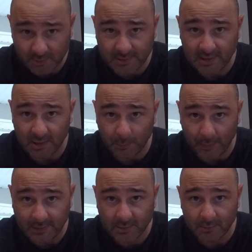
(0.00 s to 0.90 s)
getting
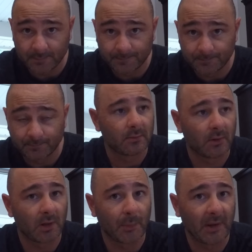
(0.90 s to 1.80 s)
better.
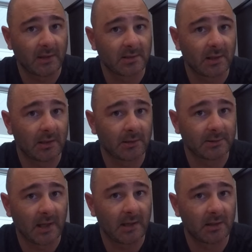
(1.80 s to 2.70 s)
On a pain scale,
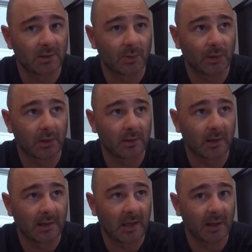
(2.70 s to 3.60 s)
10 is where I
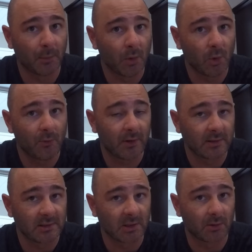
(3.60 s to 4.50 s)
can't move and
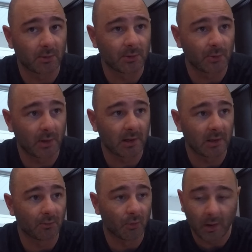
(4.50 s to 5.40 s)
0 is where I
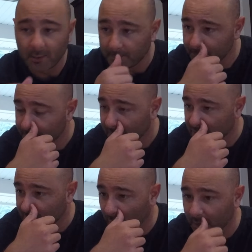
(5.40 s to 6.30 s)
can run. It's
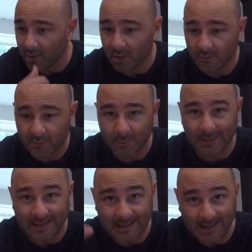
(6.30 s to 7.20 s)
probably gone from
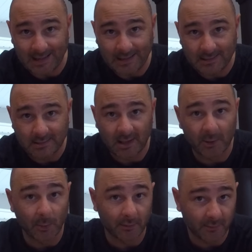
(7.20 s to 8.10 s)
like an 8 down to
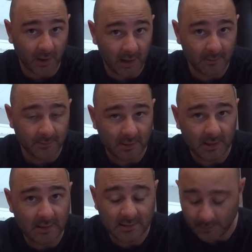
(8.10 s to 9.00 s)
a 5 in the
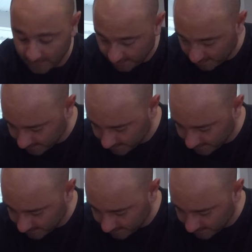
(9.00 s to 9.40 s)
last couple of days,